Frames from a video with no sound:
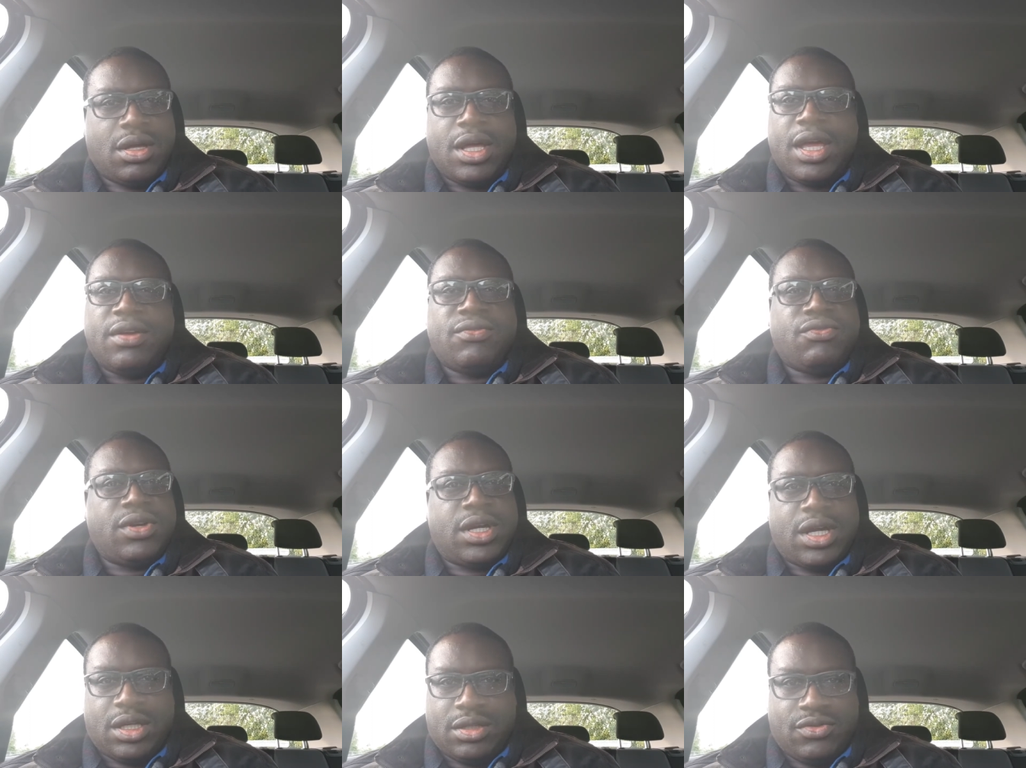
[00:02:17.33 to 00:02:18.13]
every
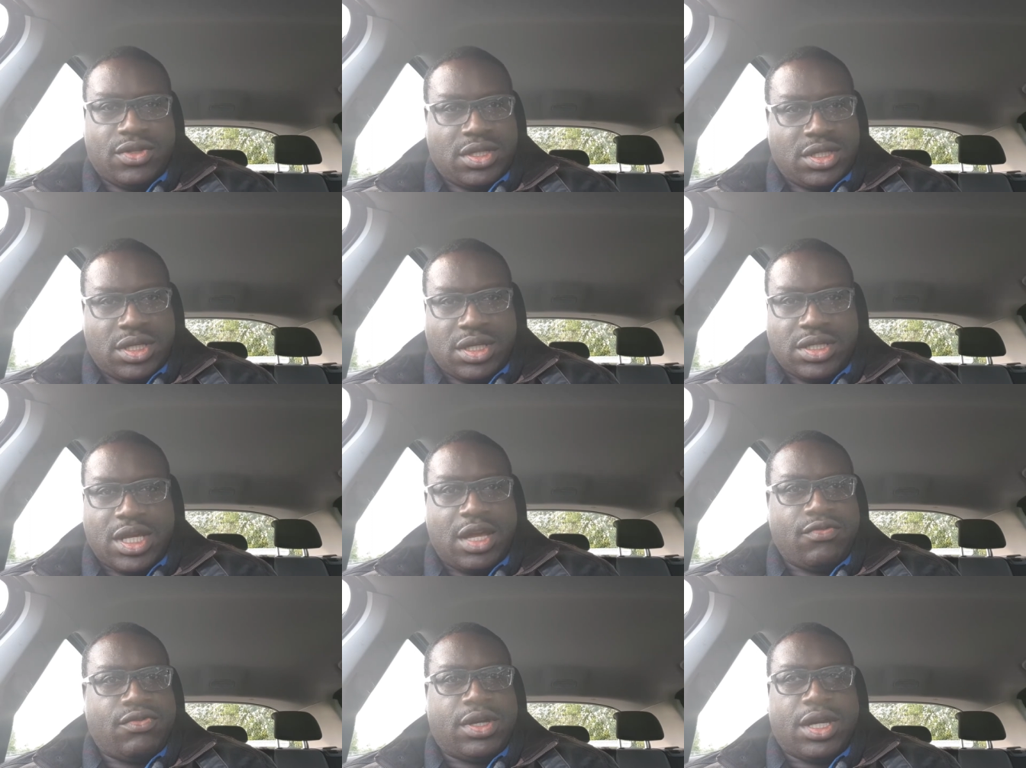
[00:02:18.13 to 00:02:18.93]
kind of disease,
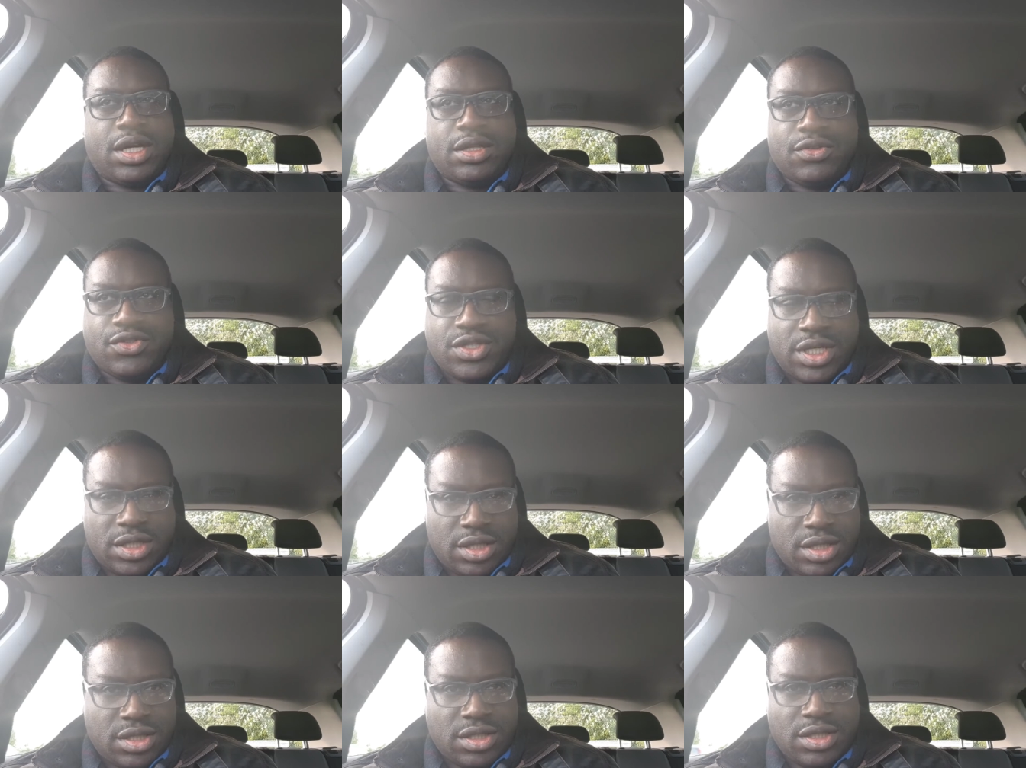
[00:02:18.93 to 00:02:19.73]
every kind of
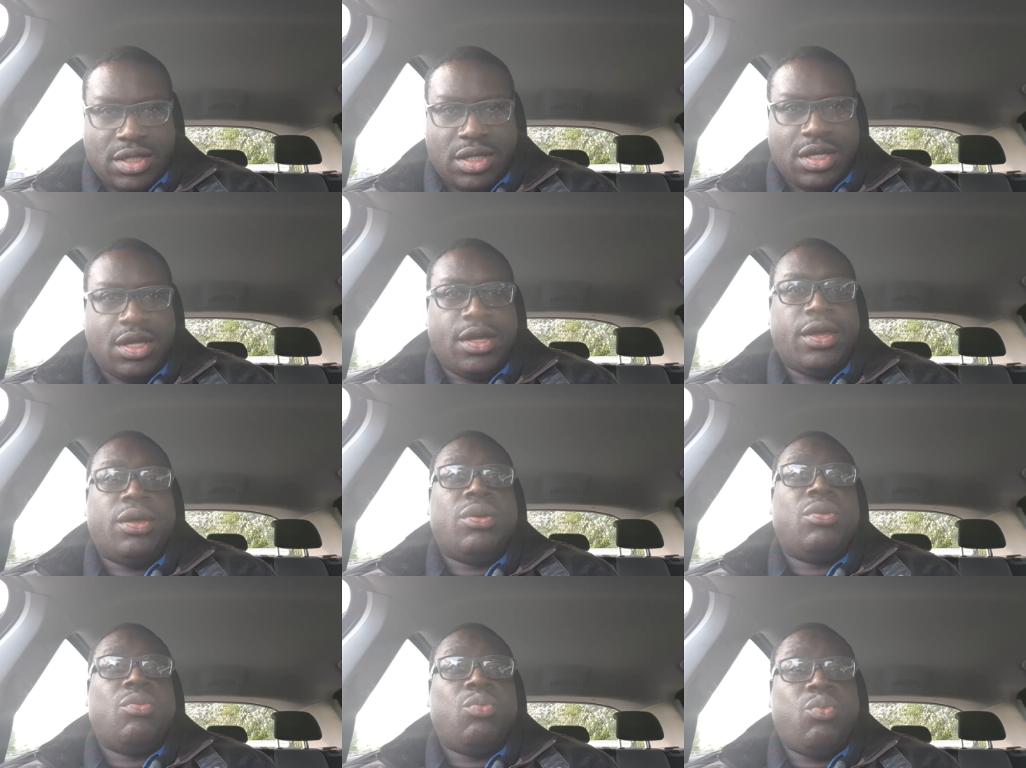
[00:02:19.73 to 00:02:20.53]
sickness
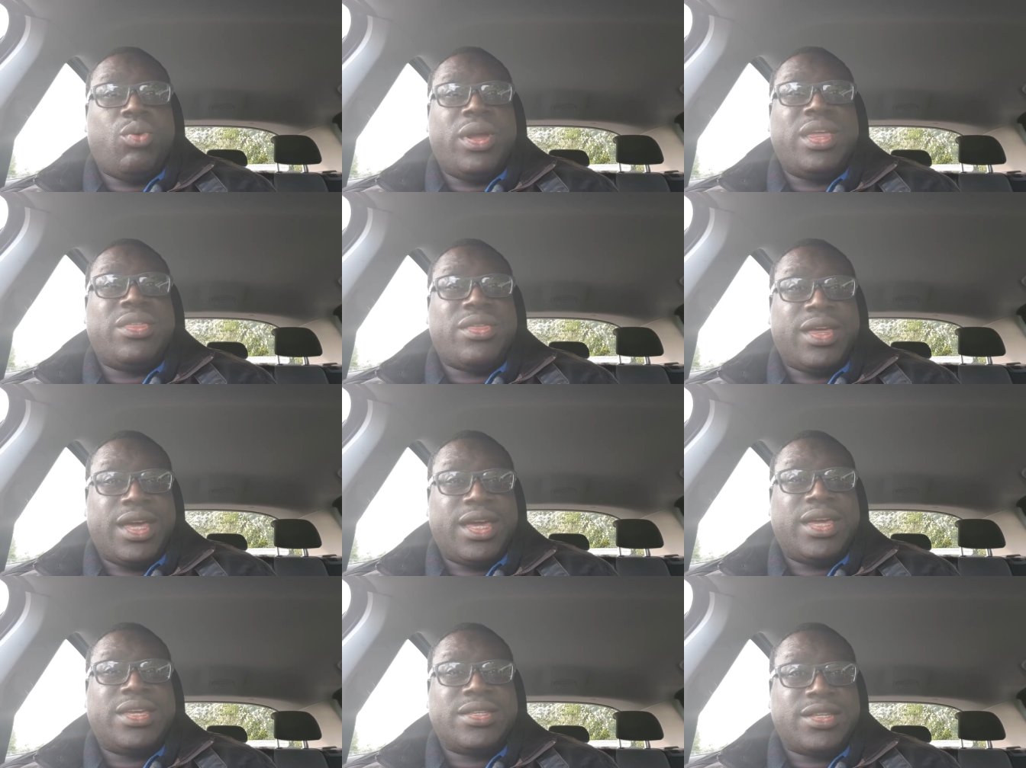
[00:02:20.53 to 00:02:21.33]
with
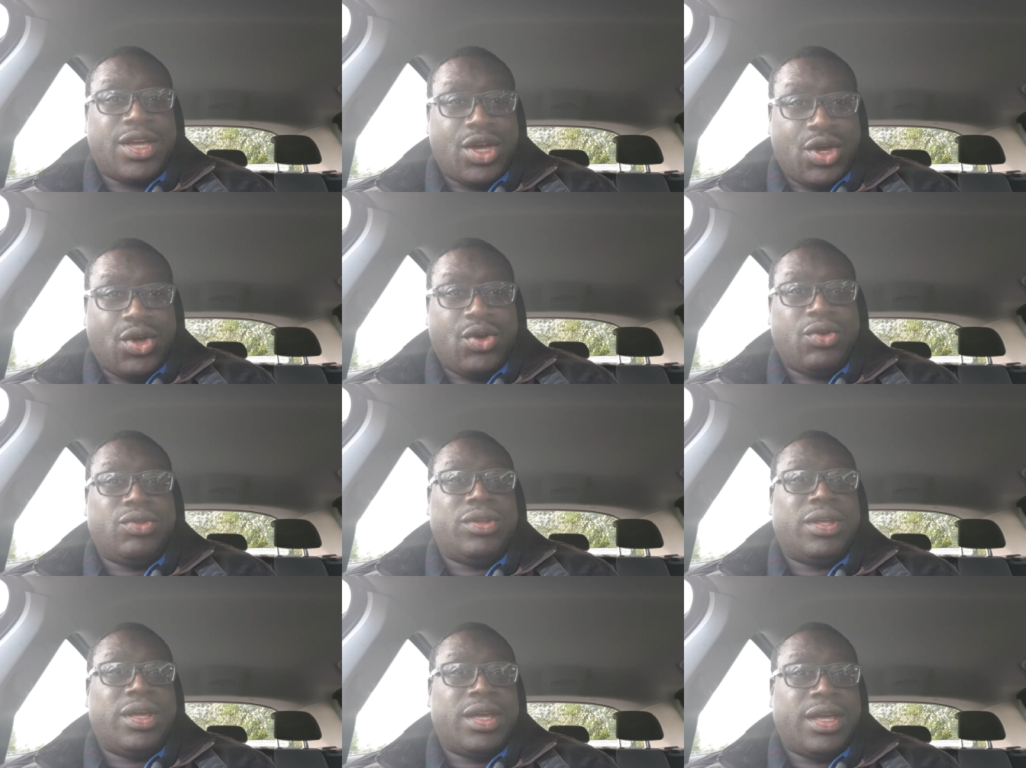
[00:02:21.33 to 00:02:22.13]
his
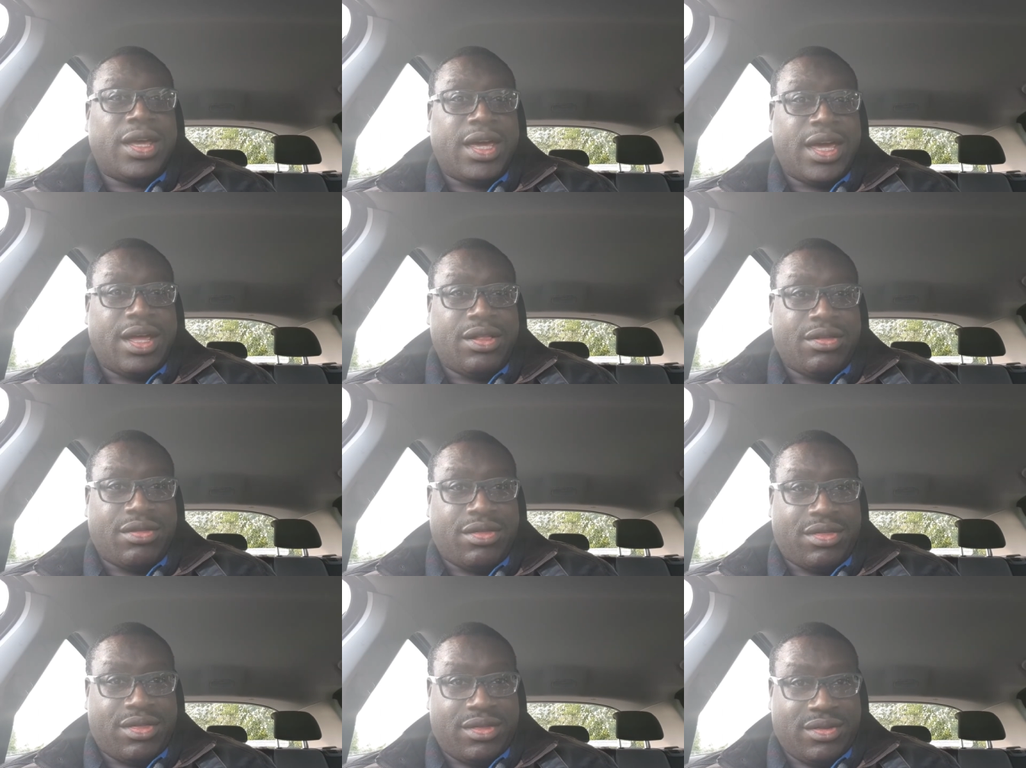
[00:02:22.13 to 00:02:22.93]
own health.